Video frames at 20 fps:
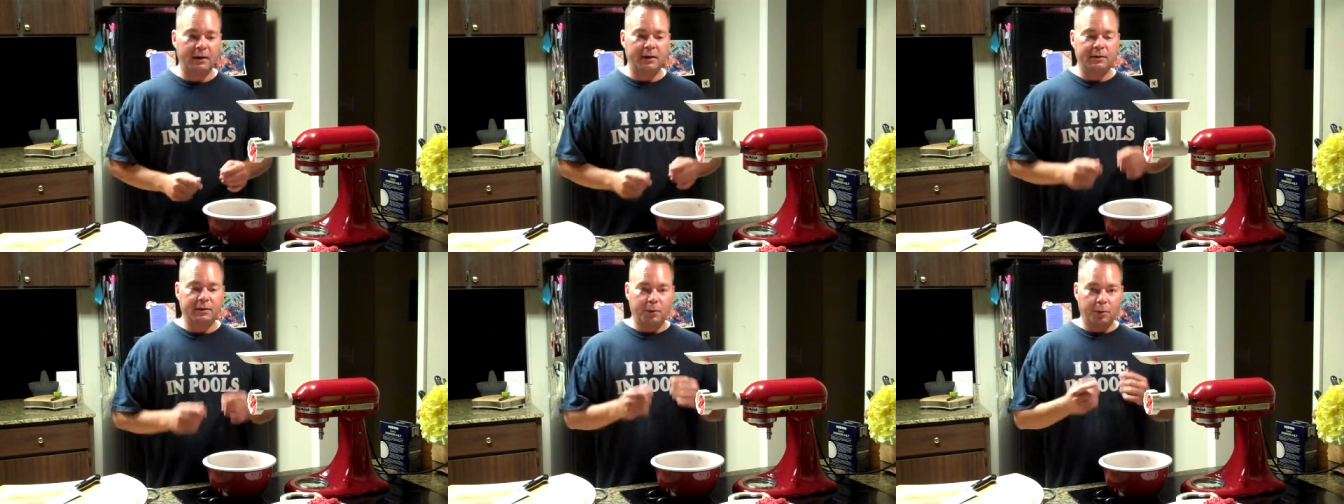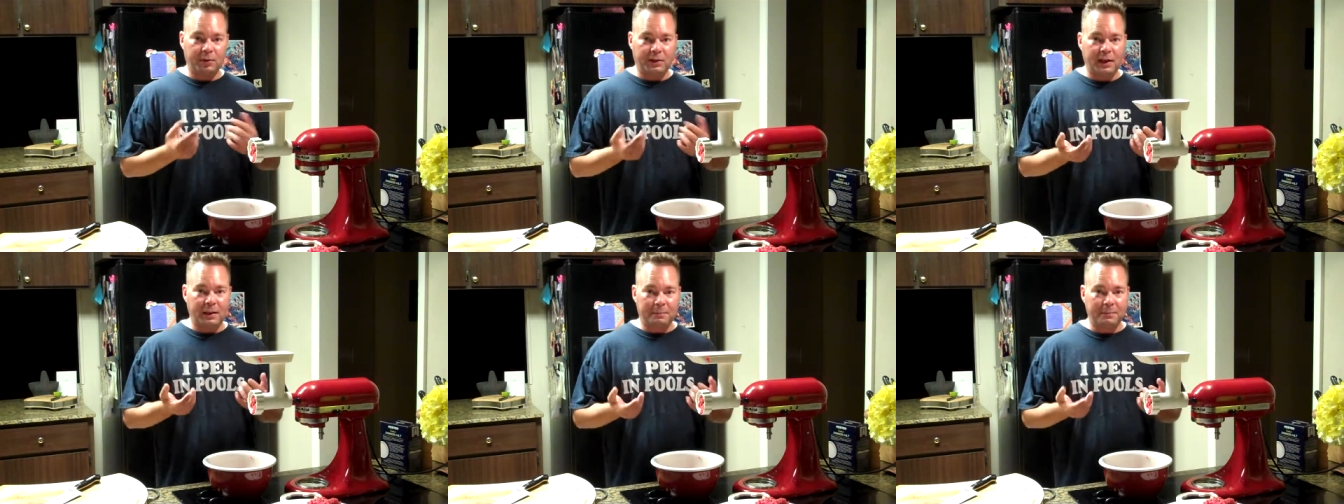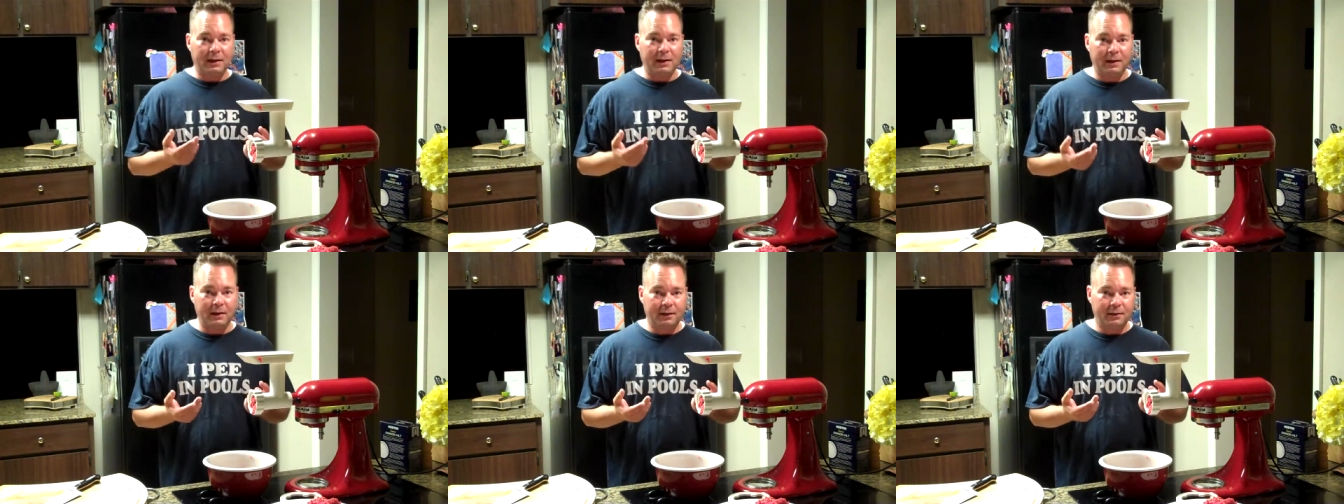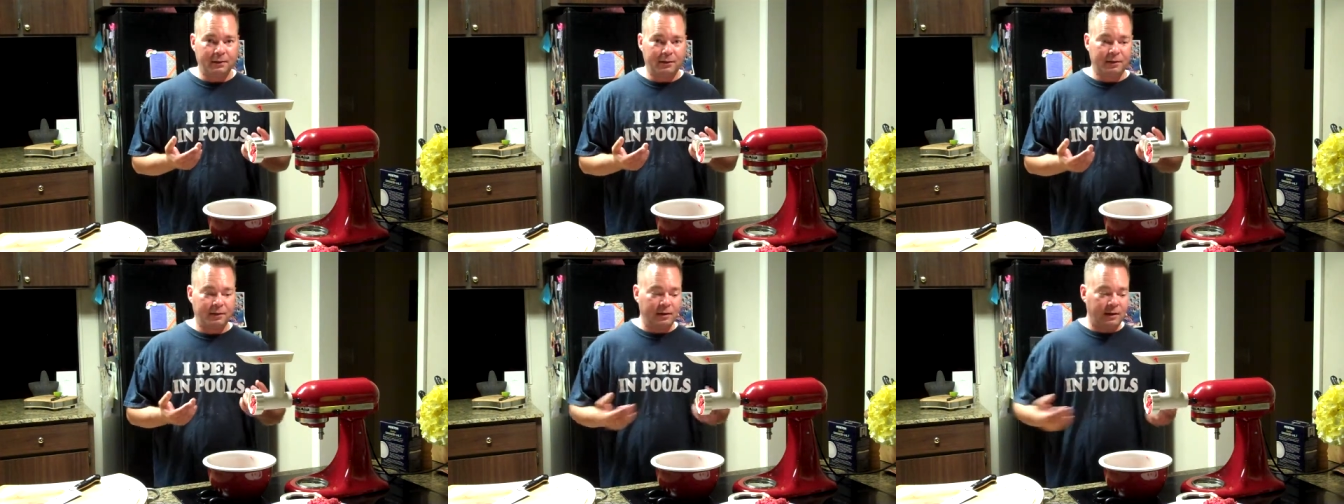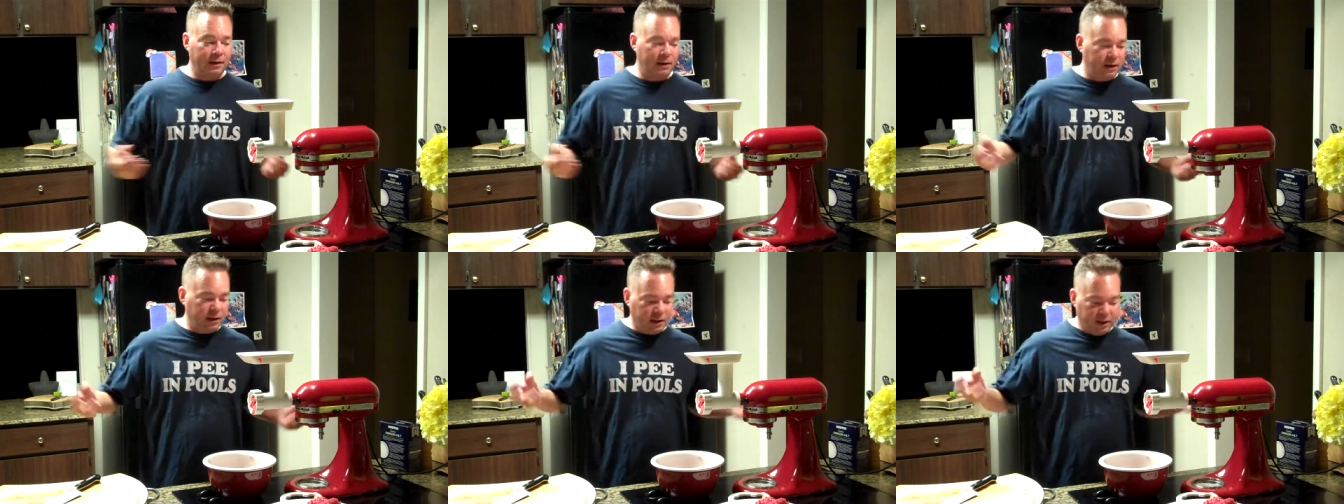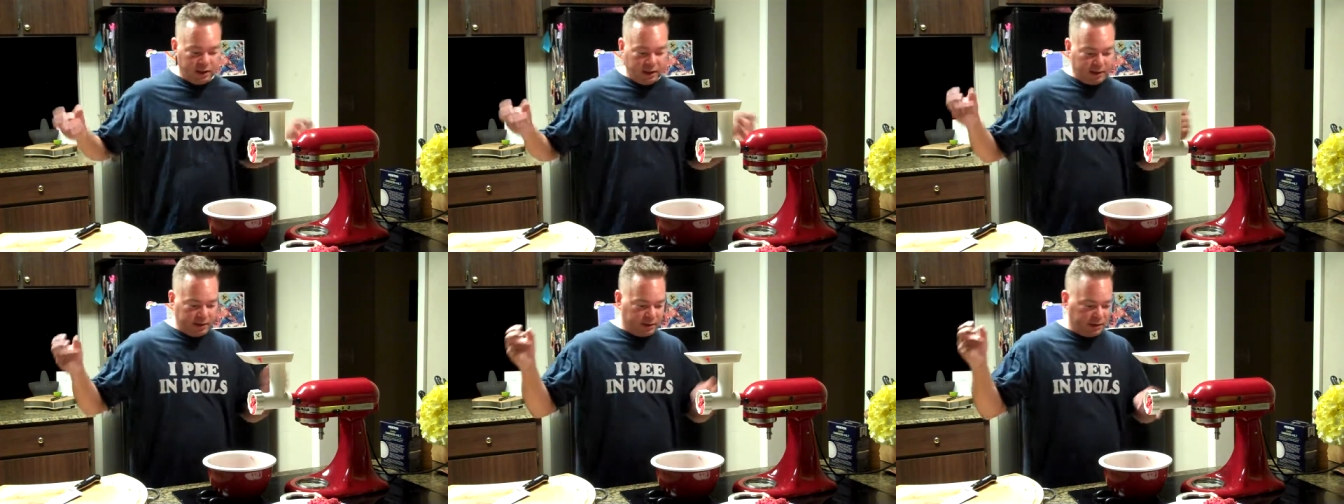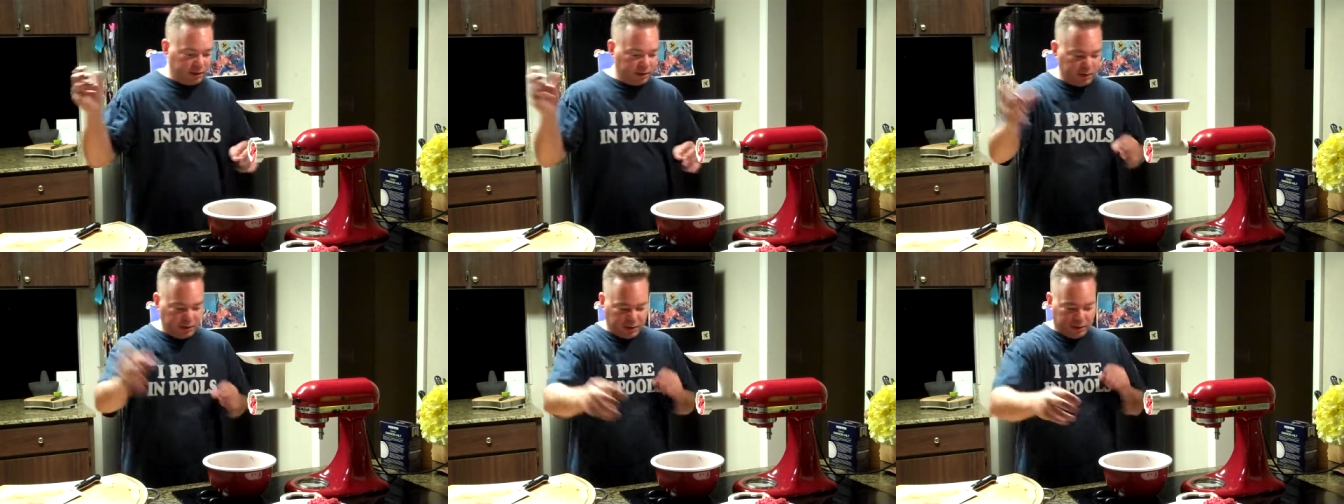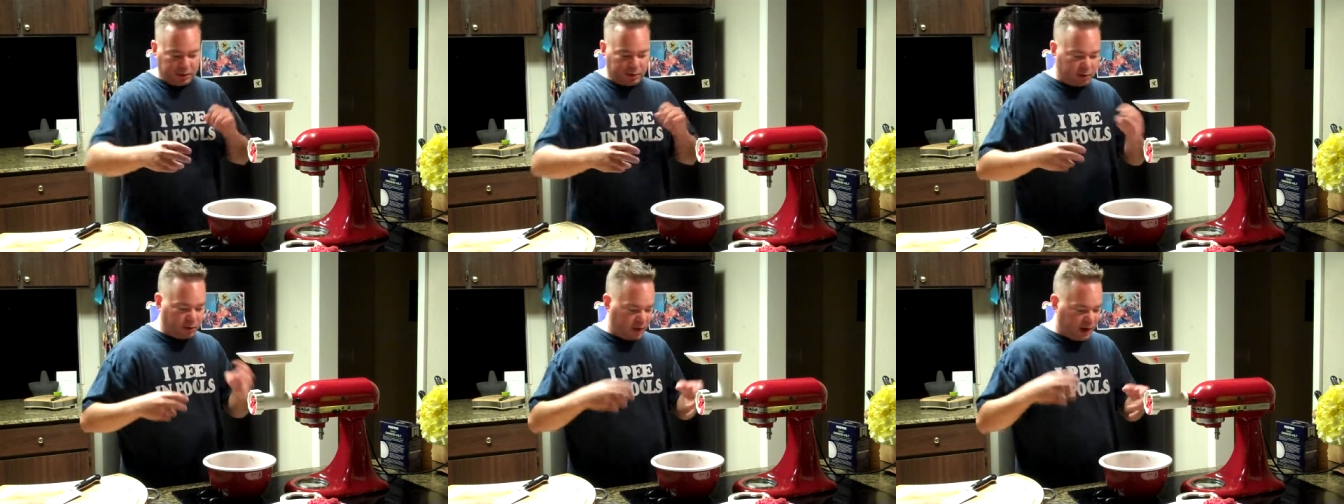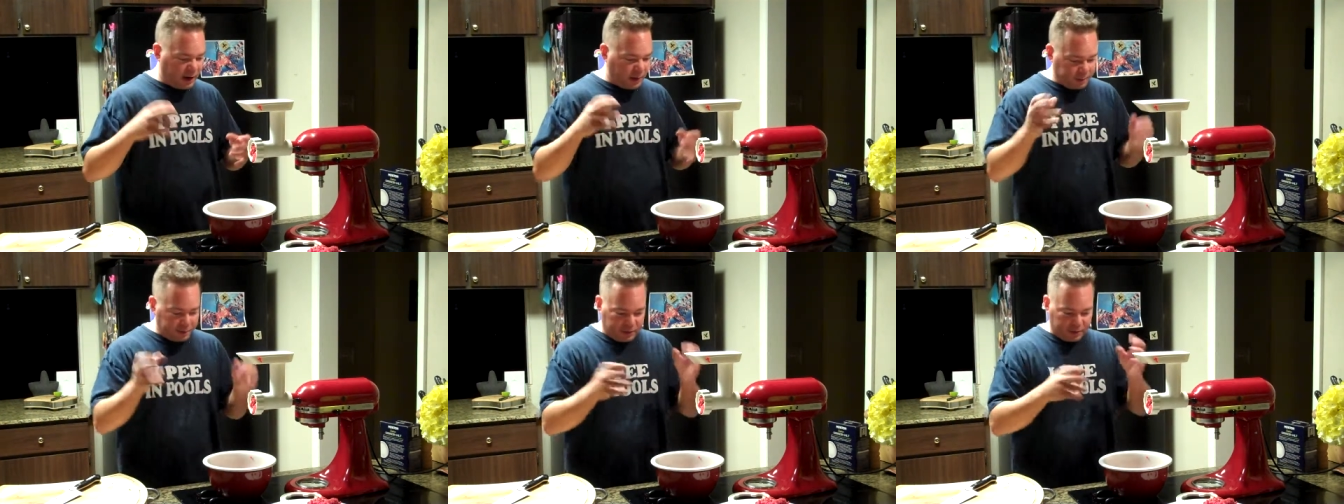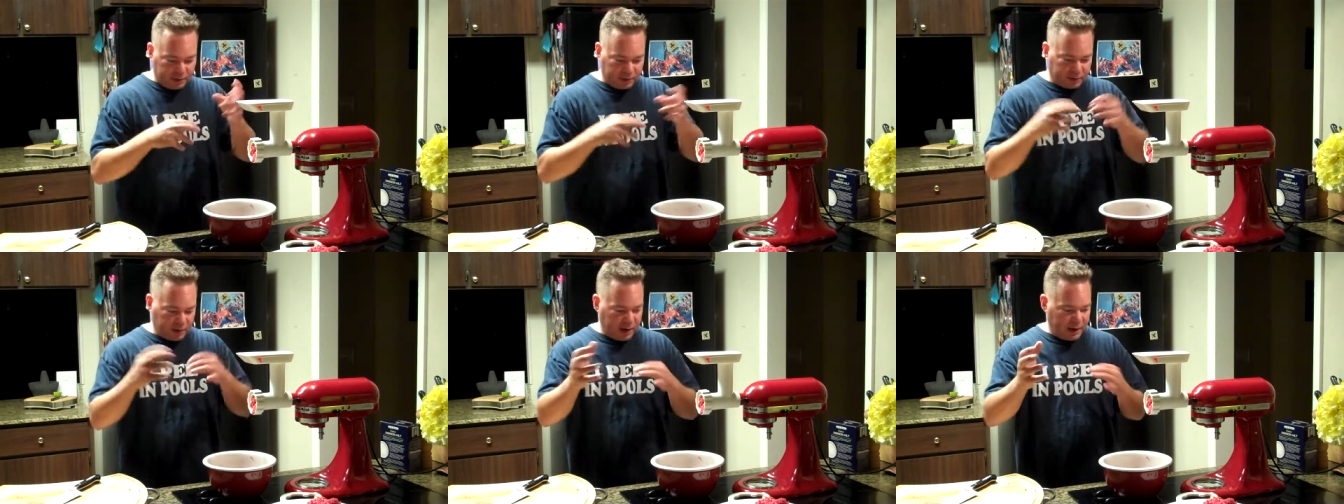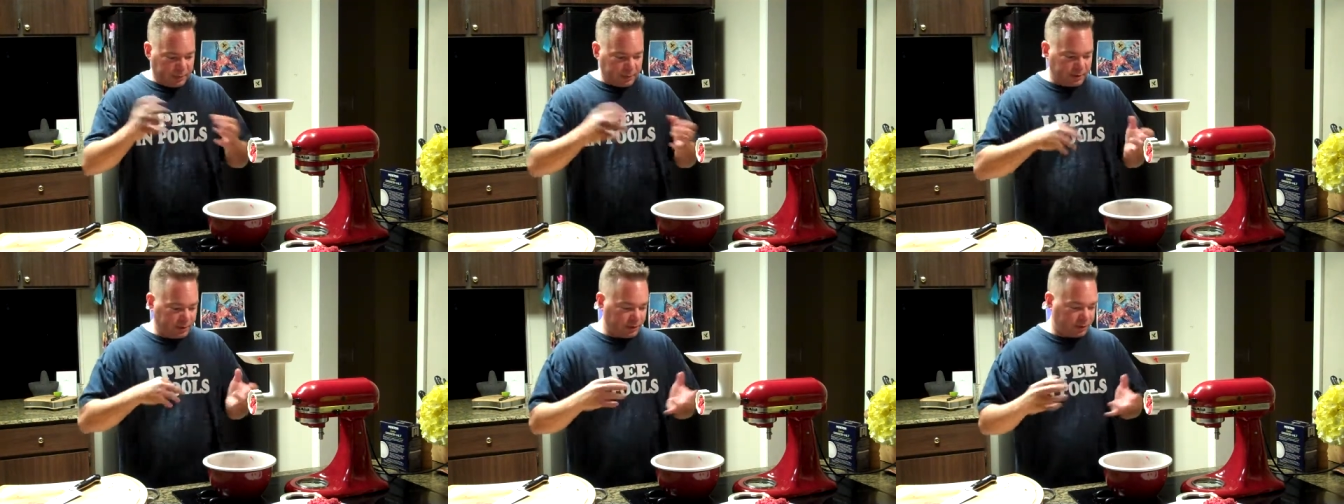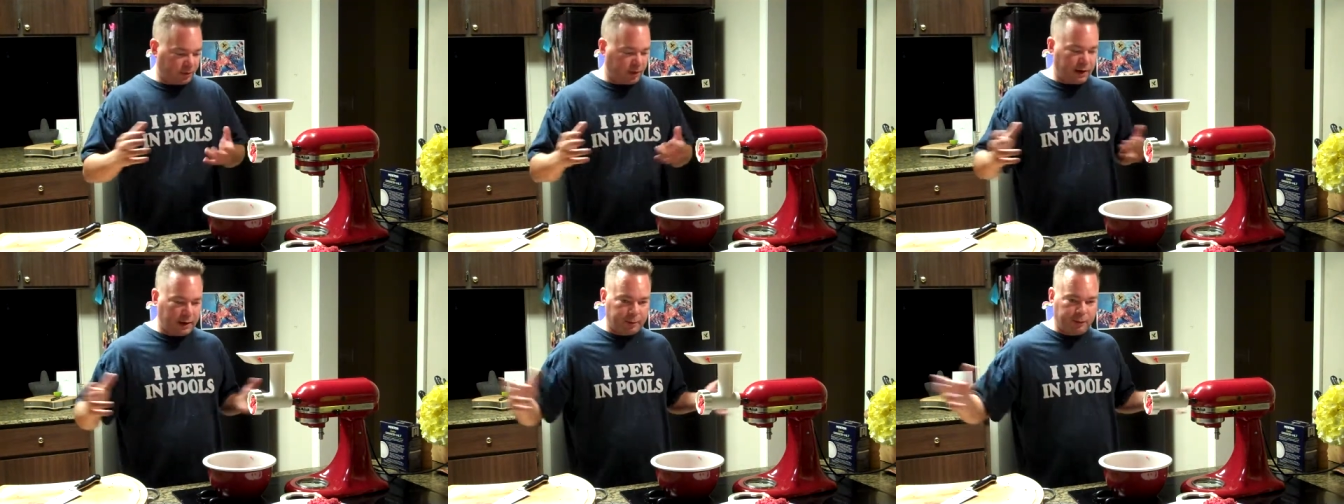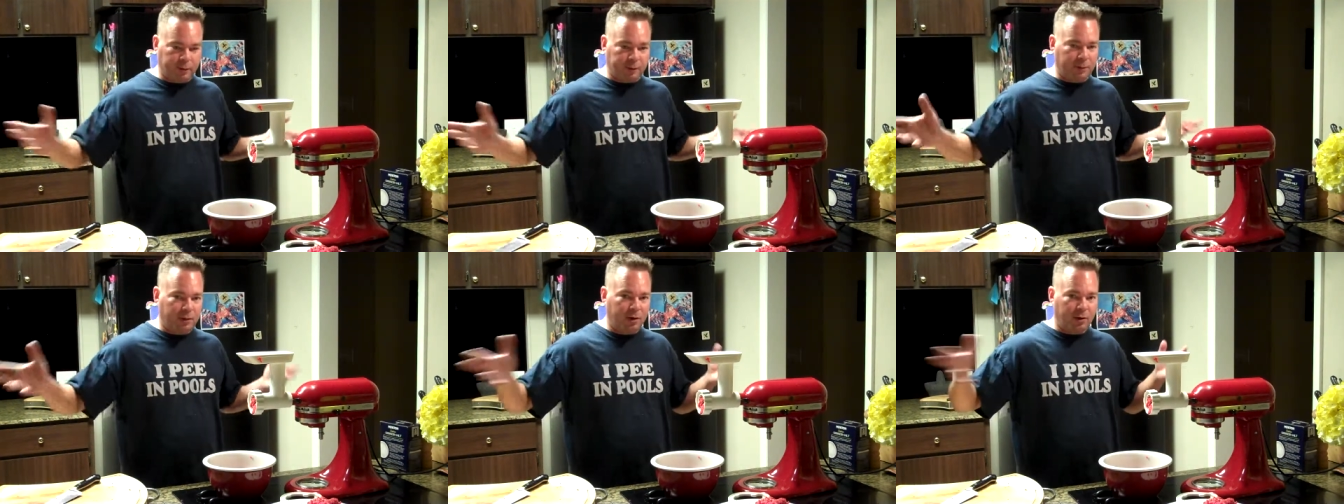So what that means is it's just scraps and scraps and scraps from